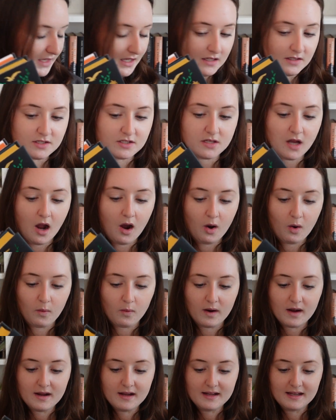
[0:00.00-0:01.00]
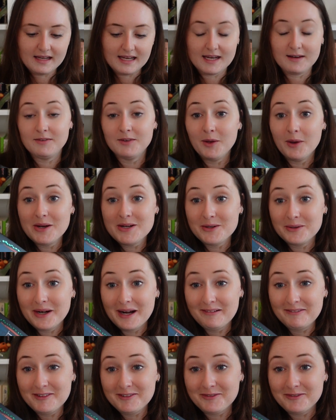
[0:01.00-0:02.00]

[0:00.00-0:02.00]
So even though I don't have the